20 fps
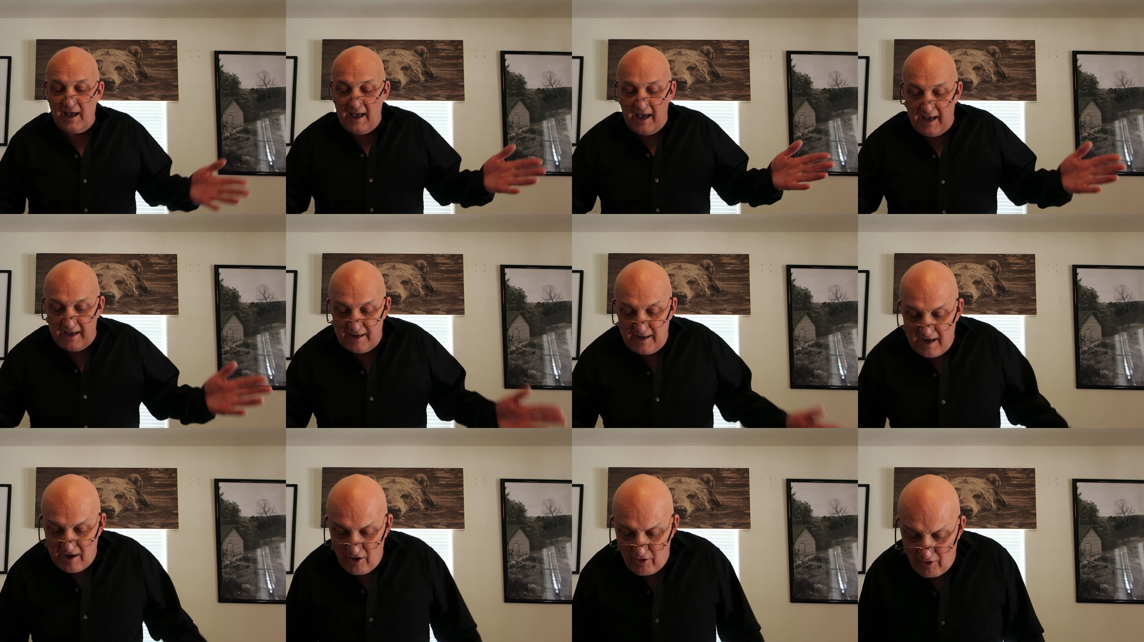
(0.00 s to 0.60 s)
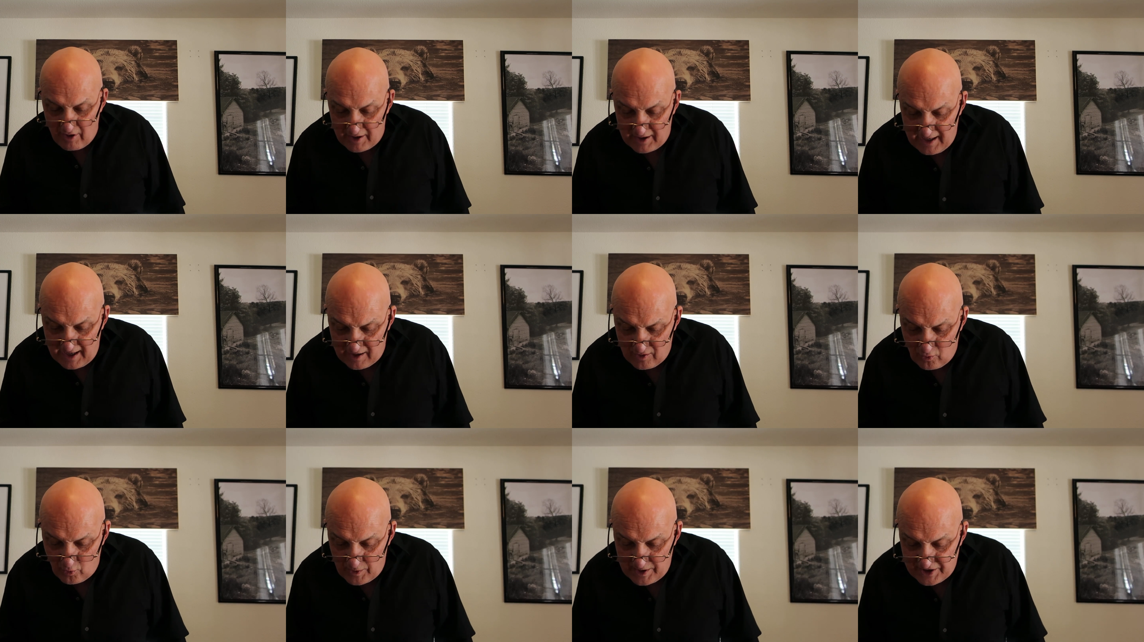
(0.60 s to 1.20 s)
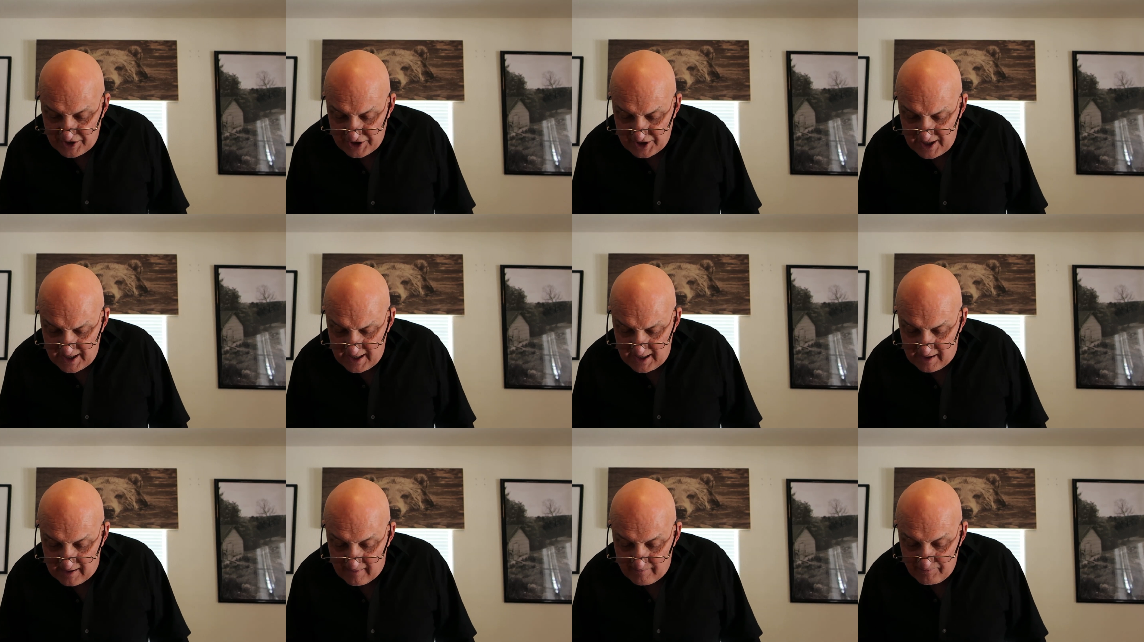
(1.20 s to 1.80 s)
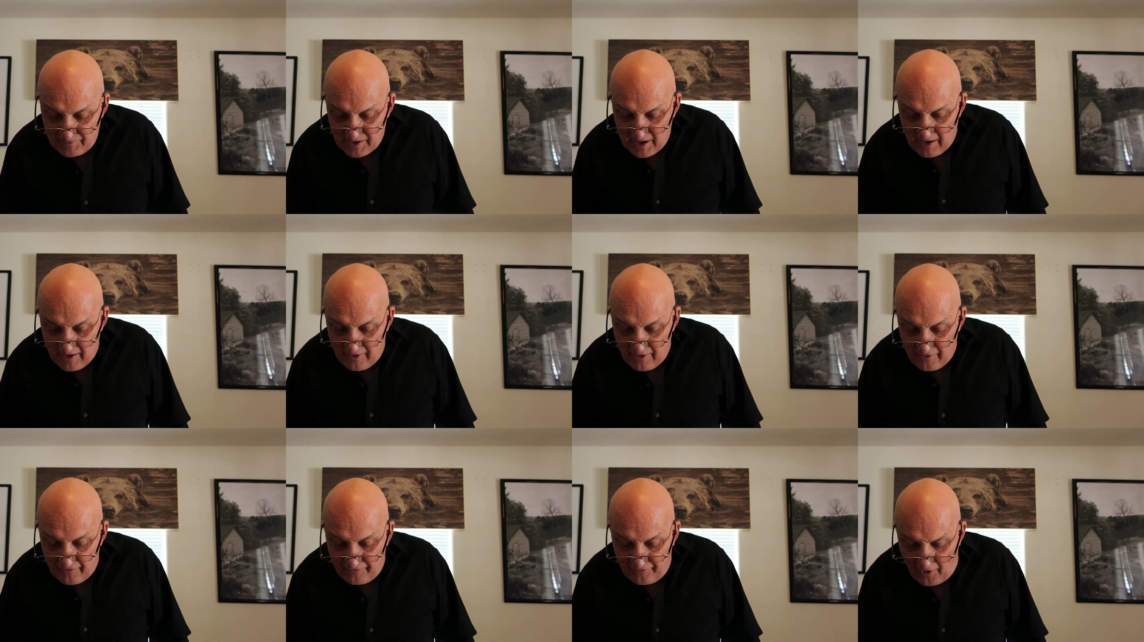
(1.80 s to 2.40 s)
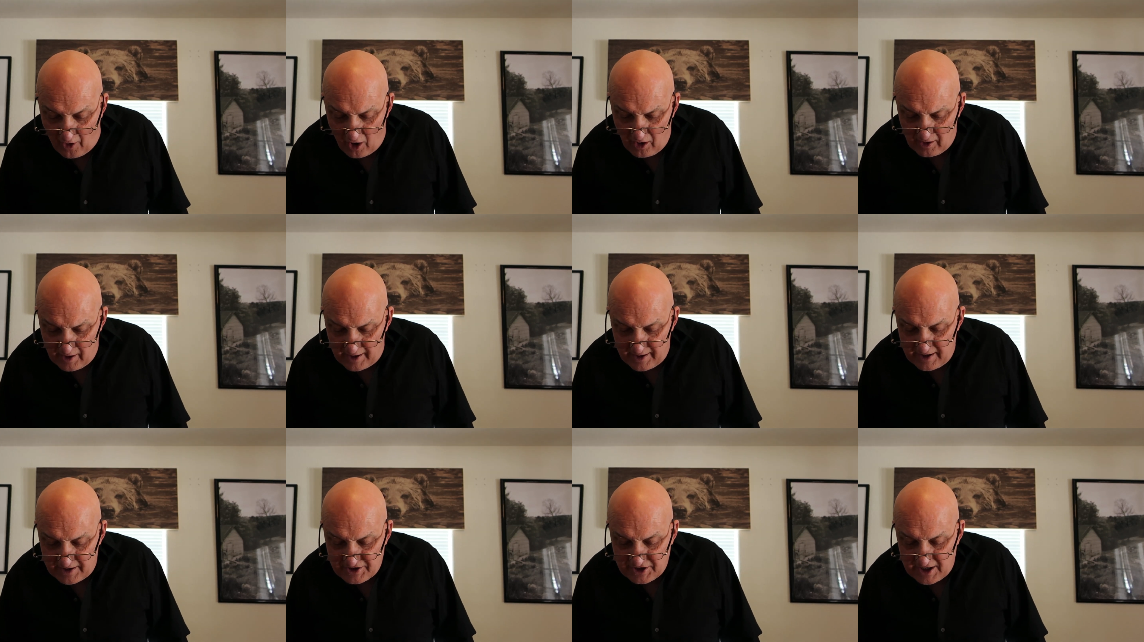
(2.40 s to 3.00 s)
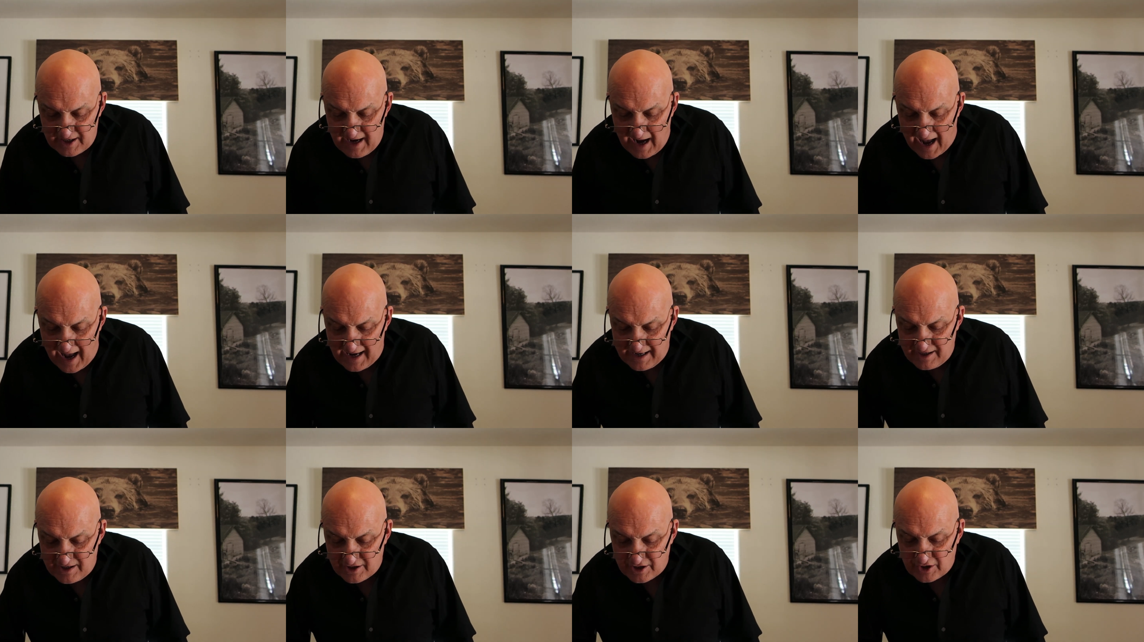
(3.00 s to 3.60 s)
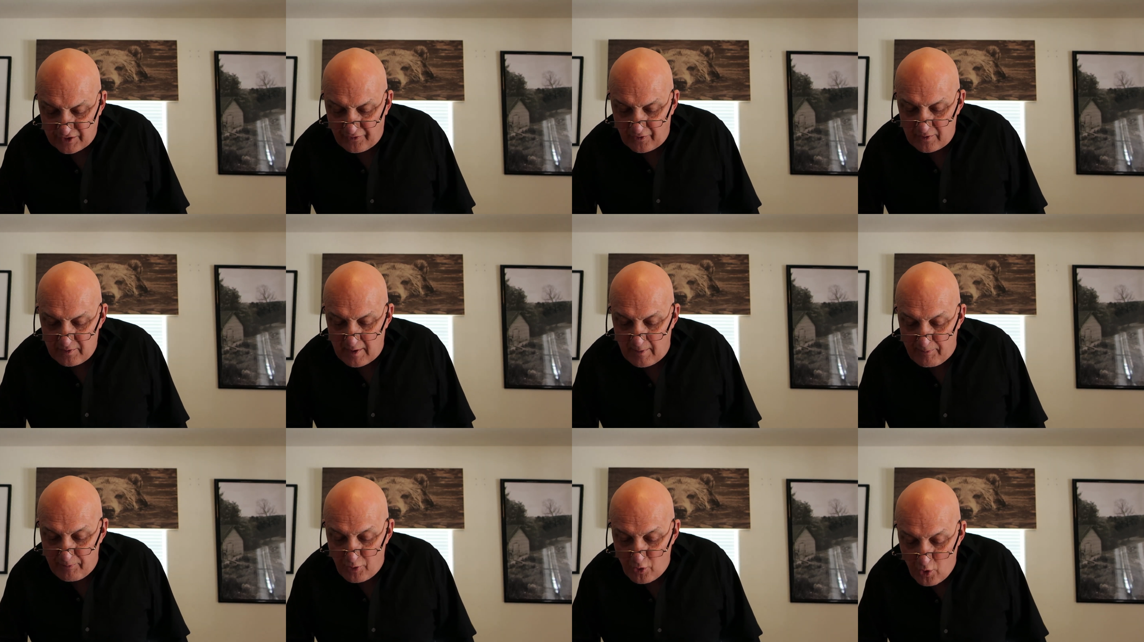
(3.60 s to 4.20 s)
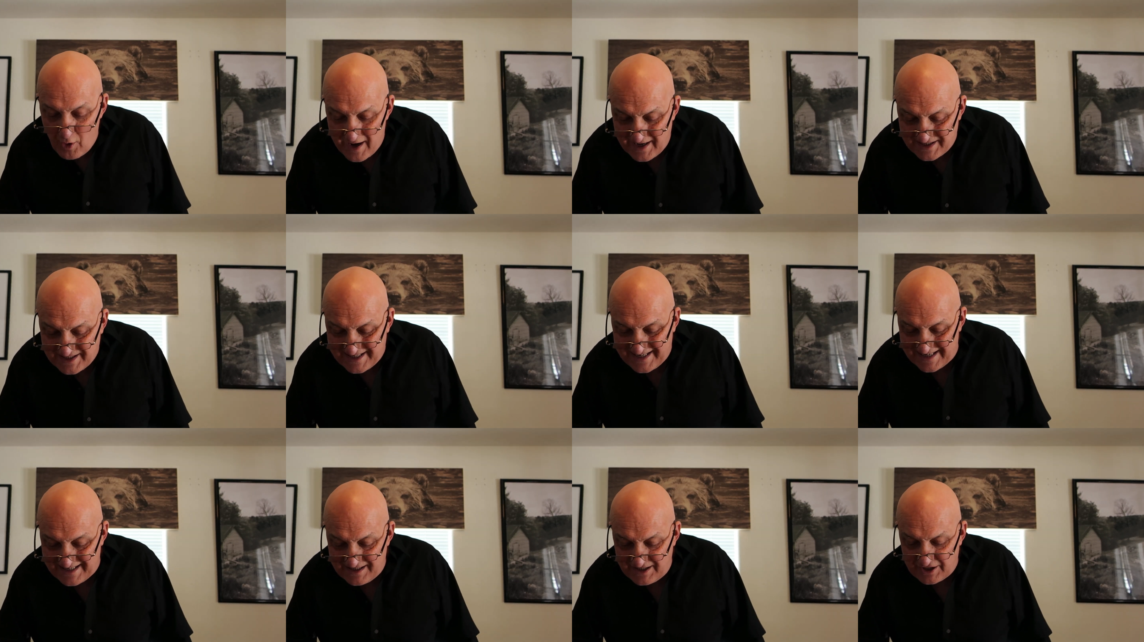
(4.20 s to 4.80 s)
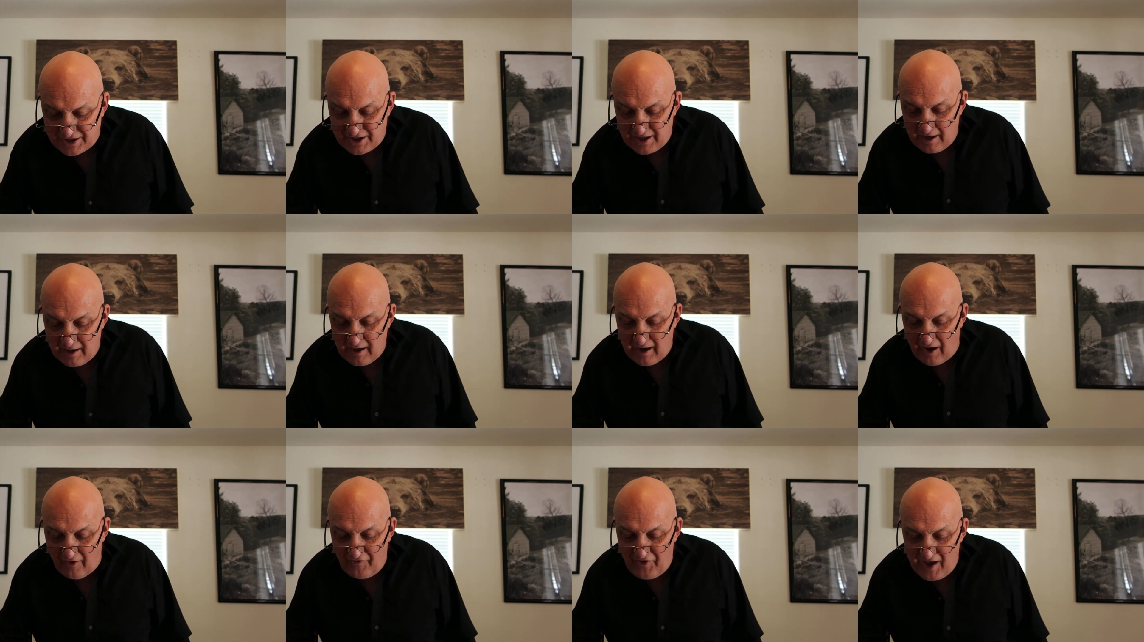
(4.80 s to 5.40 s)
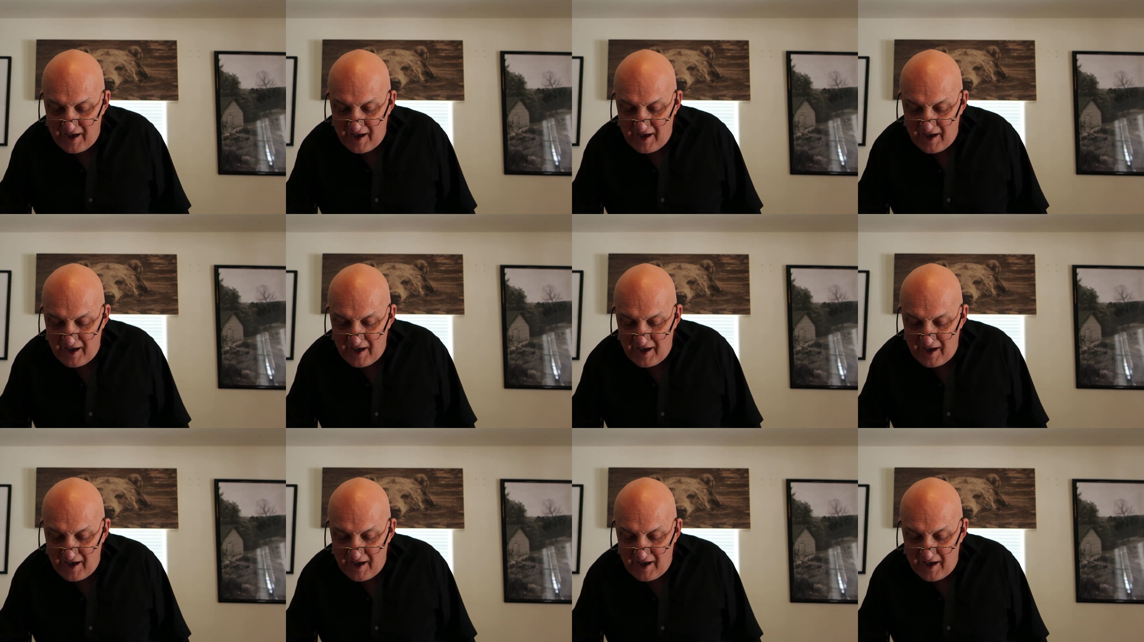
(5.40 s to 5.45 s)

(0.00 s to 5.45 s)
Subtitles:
And here again we see, fall on us and hide us from the presence of